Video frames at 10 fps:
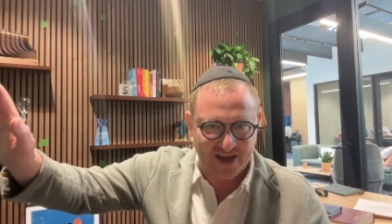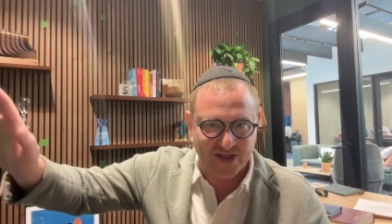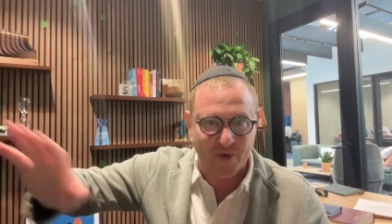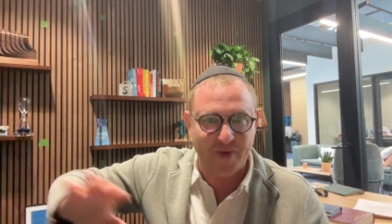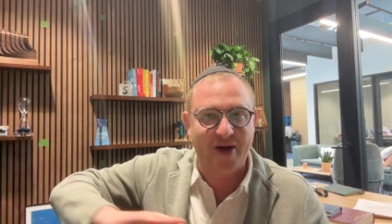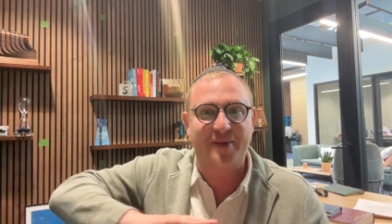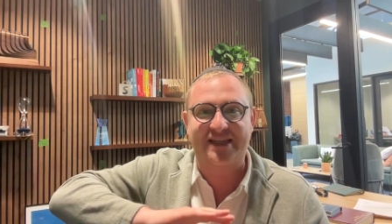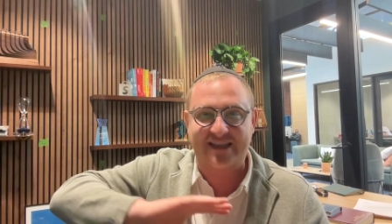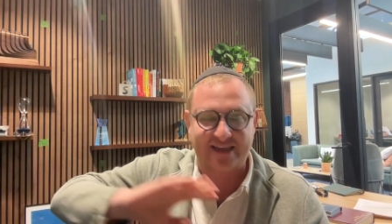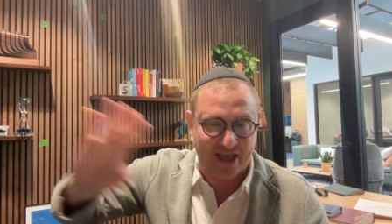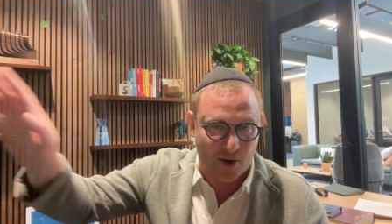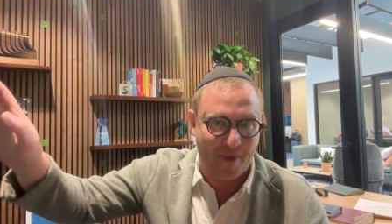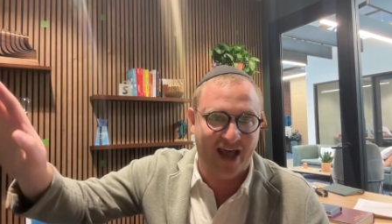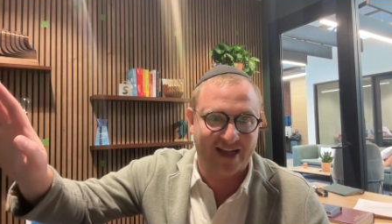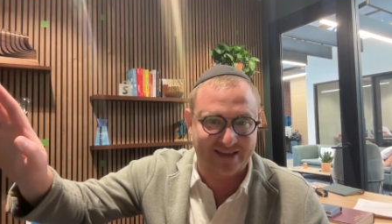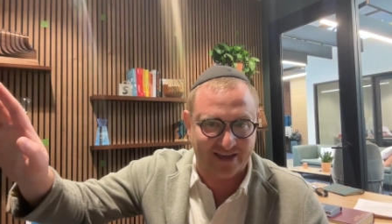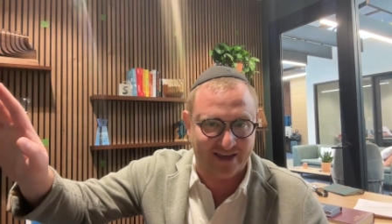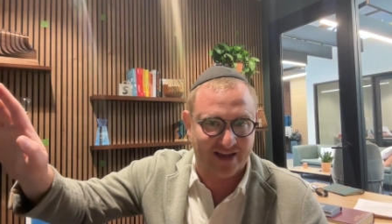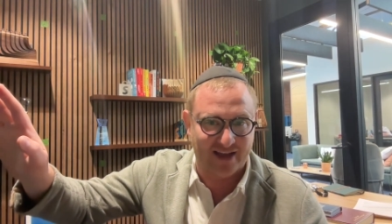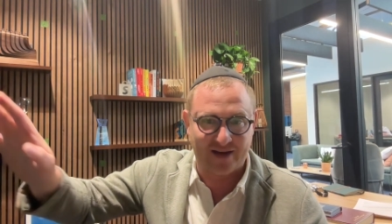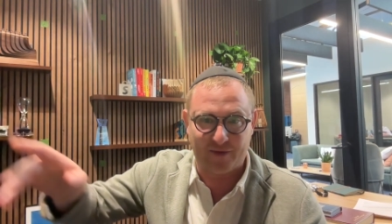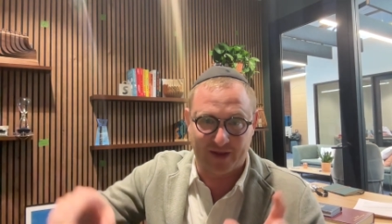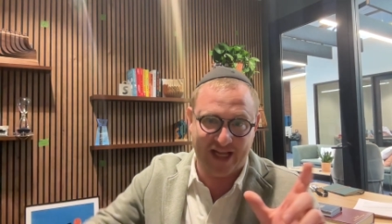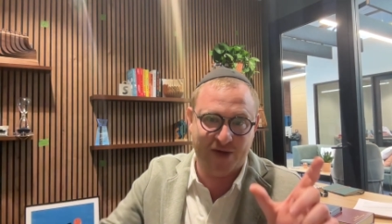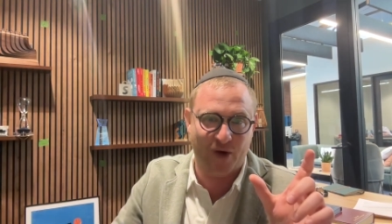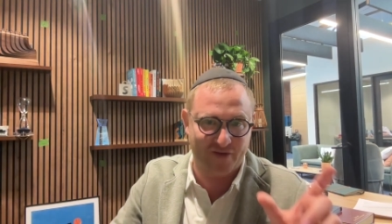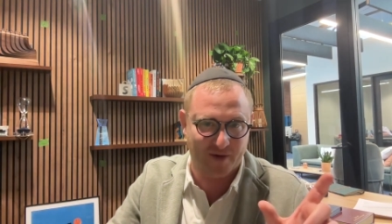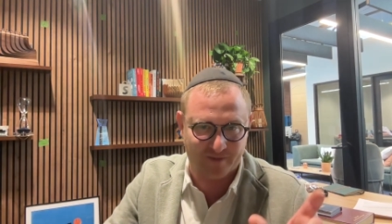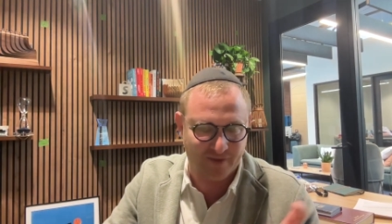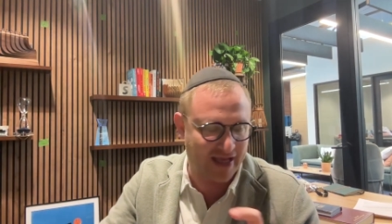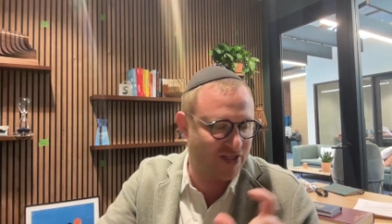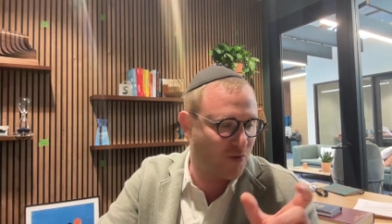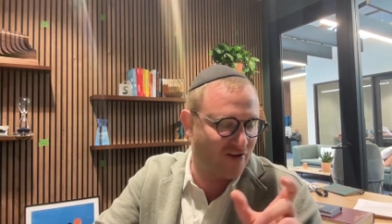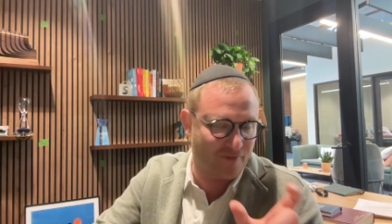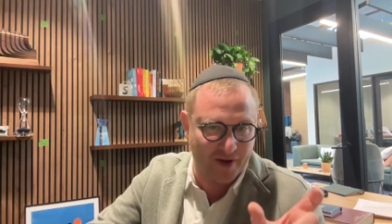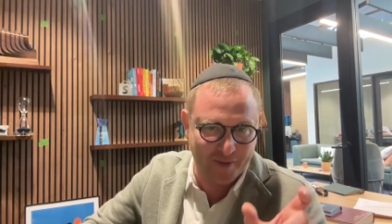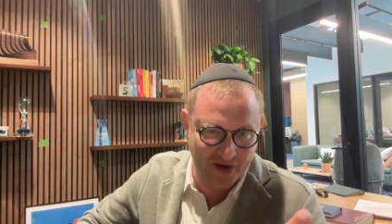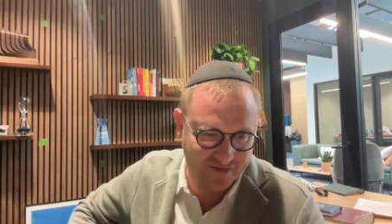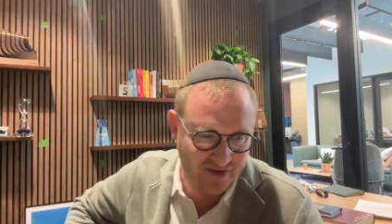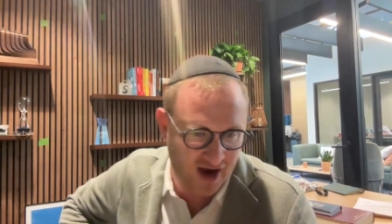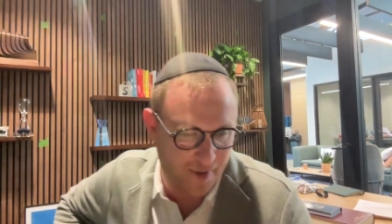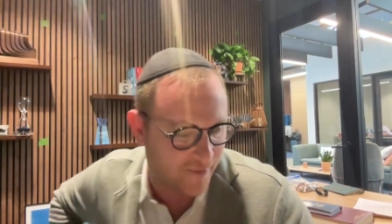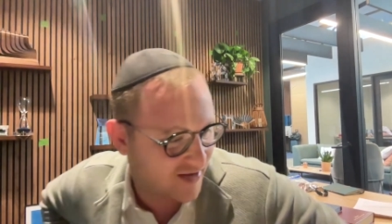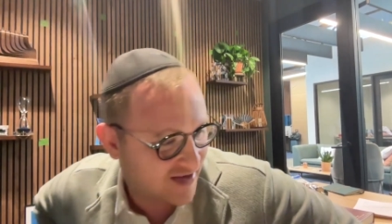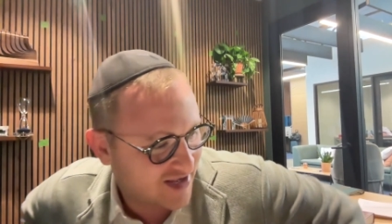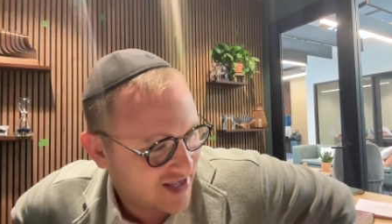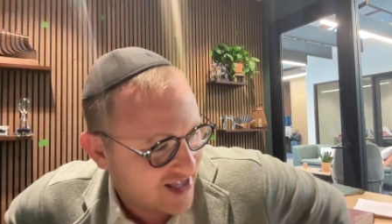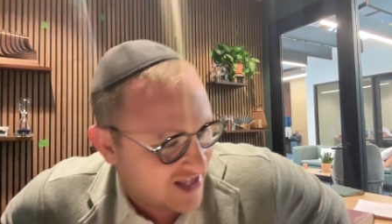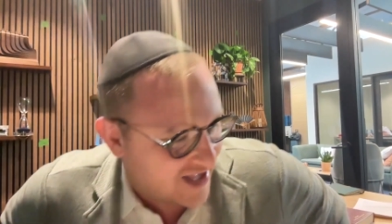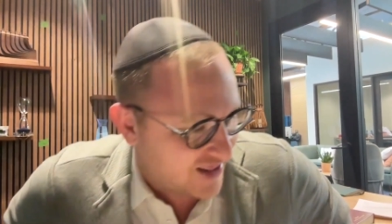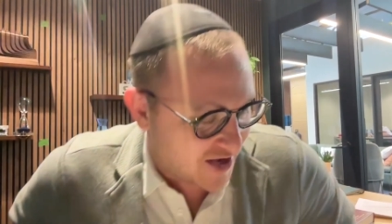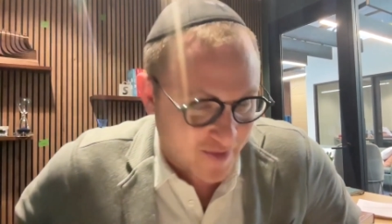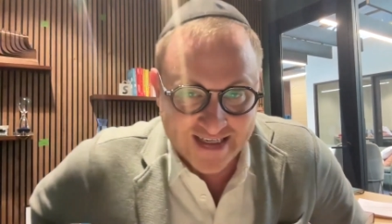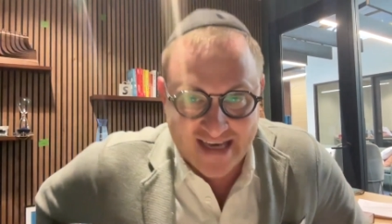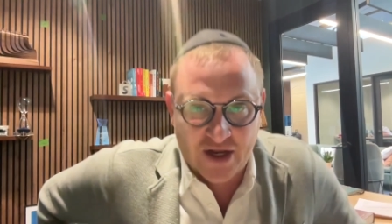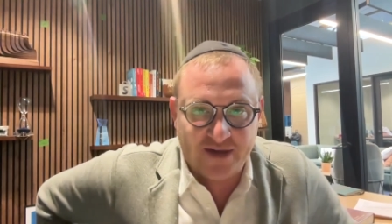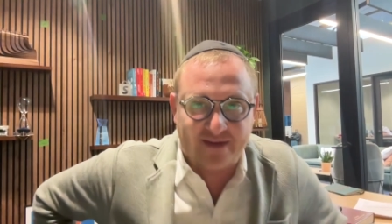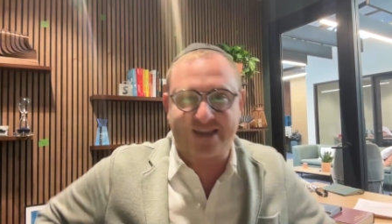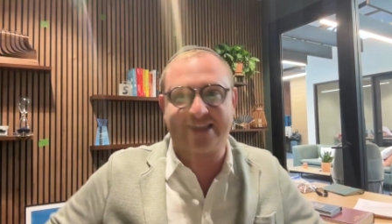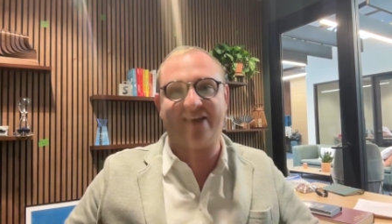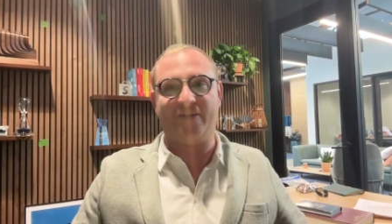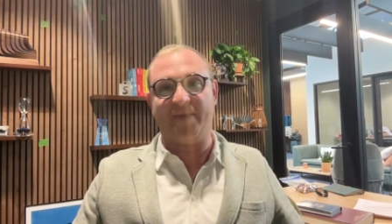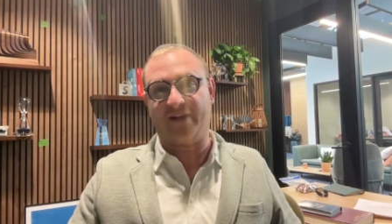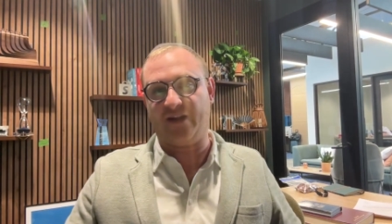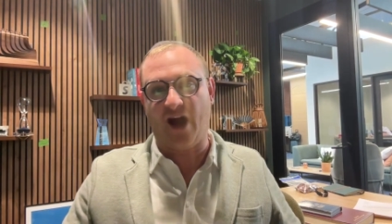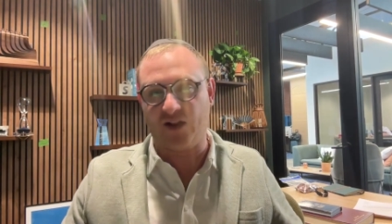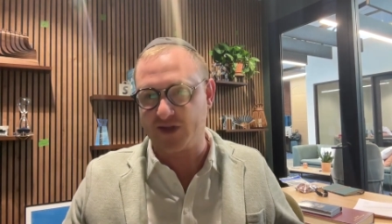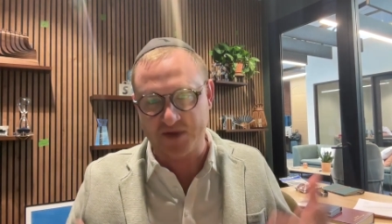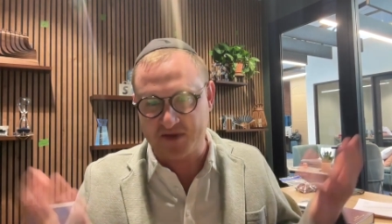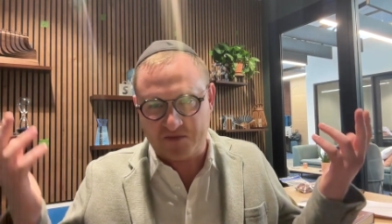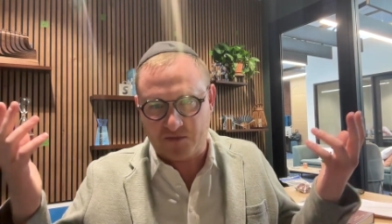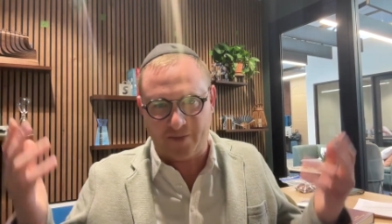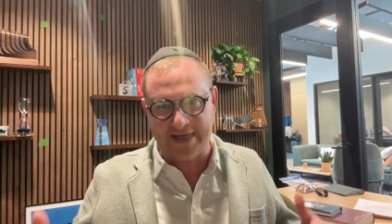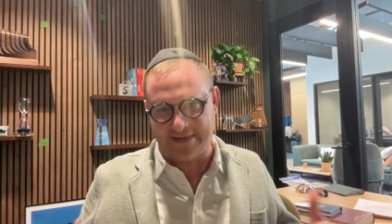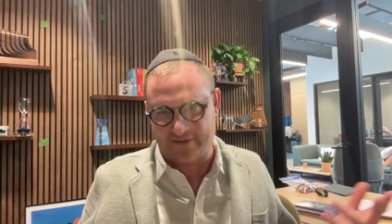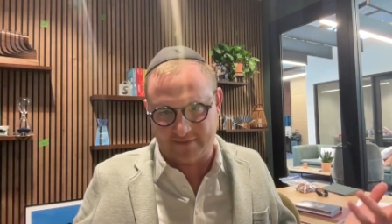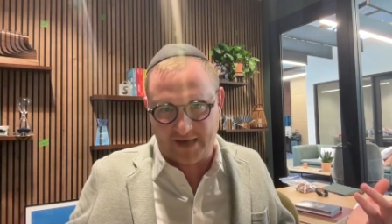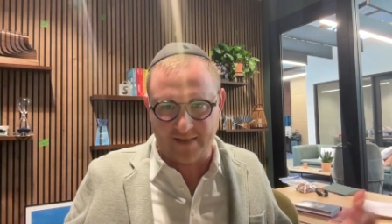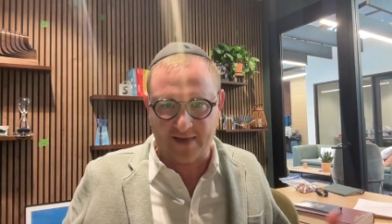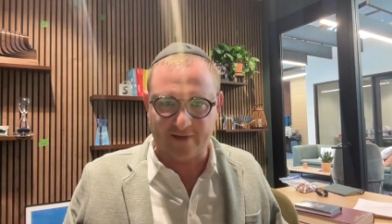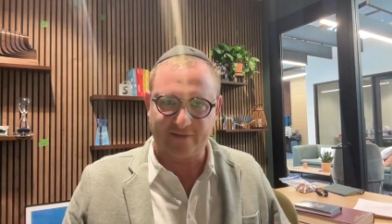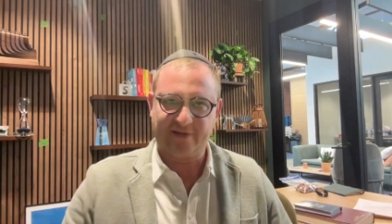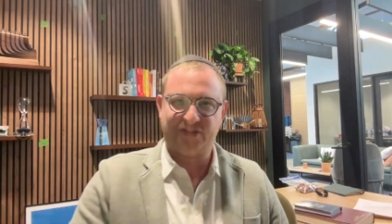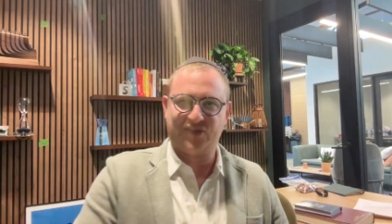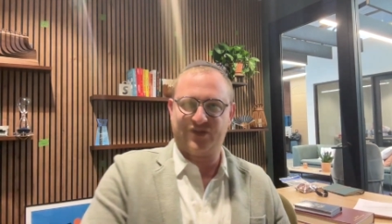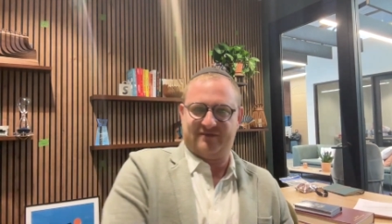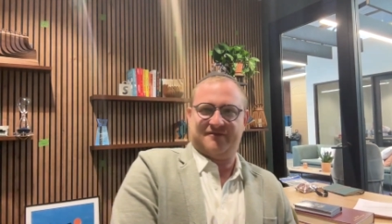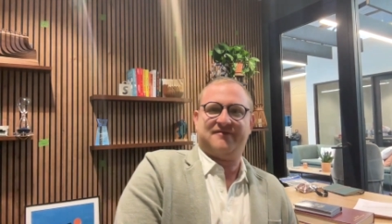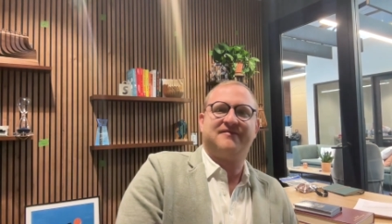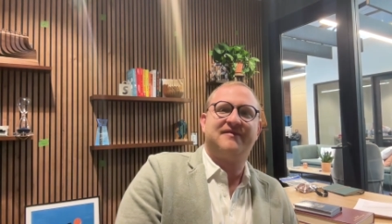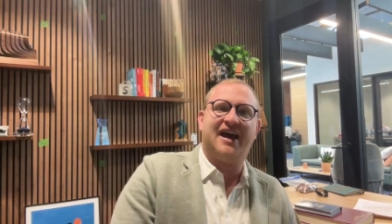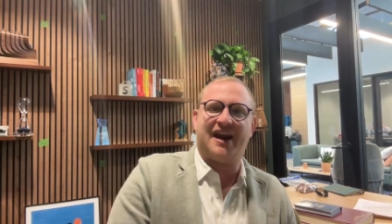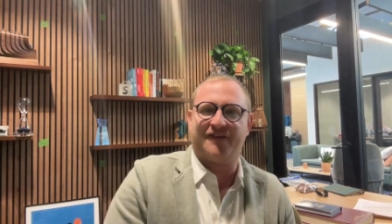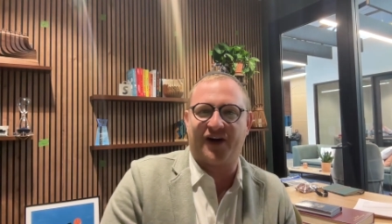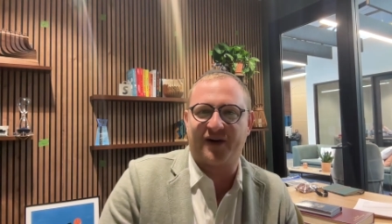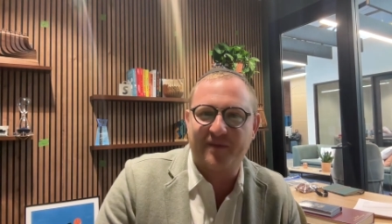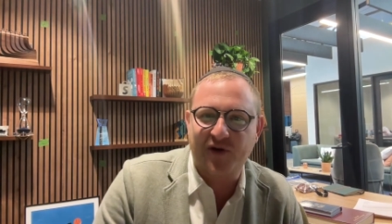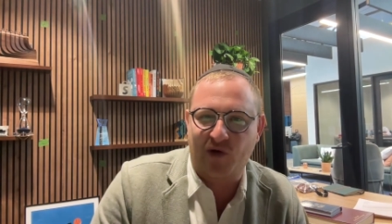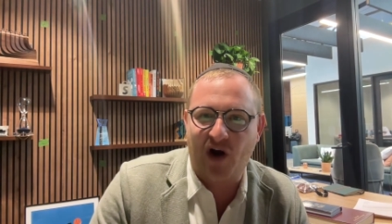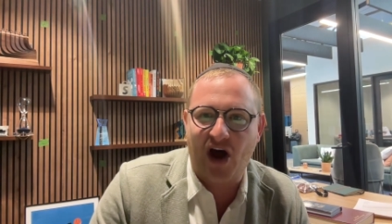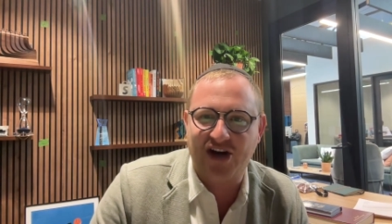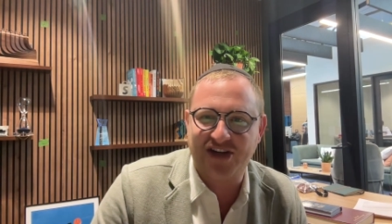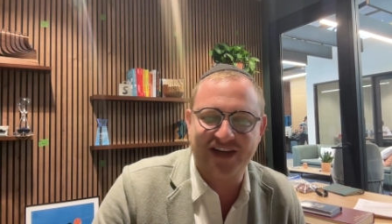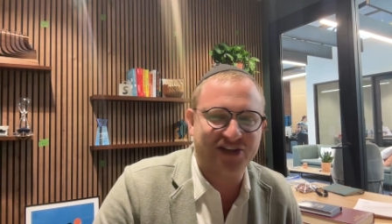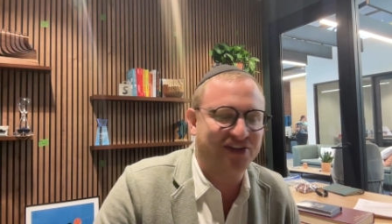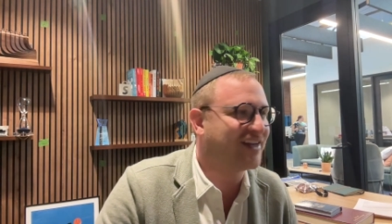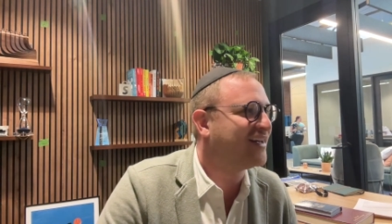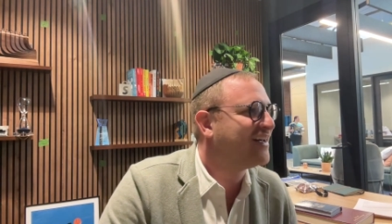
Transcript: So we were able to scale Madison in that 12 year, that 12 month period of time. I think we scaled it to like $7 million was amazing, right? Like out of our garage, essentially.